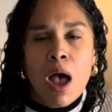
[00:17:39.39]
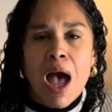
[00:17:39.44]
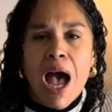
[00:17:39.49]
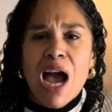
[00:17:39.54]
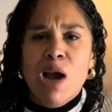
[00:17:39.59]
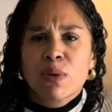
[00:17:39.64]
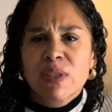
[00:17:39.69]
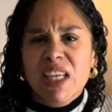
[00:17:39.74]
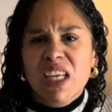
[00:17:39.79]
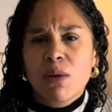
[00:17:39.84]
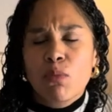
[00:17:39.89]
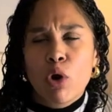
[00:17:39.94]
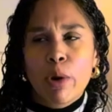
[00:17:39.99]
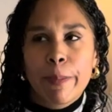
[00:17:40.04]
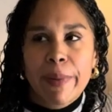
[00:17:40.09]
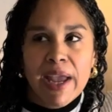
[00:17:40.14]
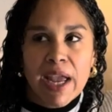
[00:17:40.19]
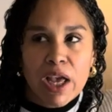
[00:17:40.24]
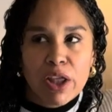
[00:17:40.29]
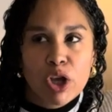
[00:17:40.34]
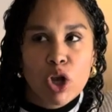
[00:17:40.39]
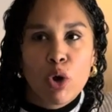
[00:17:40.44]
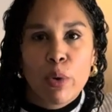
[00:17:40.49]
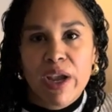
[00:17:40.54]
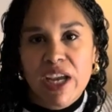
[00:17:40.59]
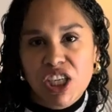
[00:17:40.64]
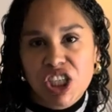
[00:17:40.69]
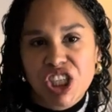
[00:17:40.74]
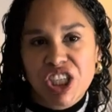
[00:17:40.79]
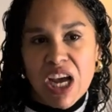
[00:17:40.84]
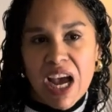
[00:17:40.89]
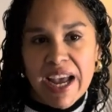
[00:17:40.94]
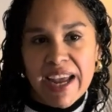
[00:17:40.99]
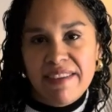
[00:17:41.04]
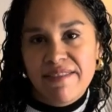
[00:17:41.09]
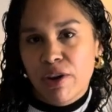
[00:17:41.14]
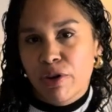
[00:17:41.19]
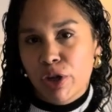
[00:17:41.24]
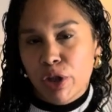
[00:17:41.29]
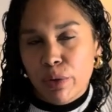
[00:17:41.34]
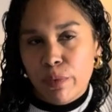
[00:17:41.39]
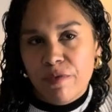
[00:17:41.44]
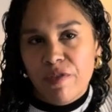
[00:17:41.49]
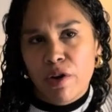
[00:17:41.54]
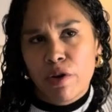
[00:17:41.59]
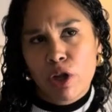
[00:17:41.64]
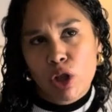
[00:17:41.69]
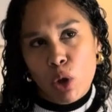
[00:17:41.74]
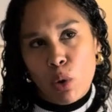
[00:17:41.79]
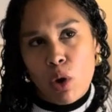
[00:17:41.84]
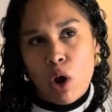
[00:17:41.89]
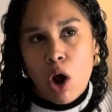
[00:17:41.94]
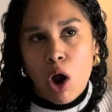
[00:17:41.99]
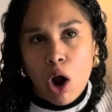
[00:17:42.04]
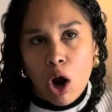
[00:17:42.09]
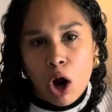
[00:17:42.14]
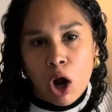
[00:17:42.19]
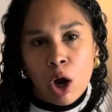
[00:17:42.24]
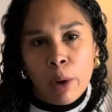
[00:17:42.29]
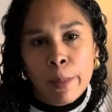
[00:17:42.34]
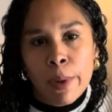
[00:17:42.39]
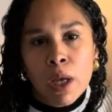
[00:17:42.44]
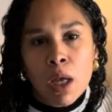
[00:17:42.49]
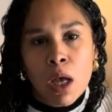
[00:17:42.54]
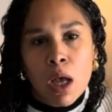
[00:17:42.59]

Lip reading: I was on a more paleo-ish diet, very, very low carb.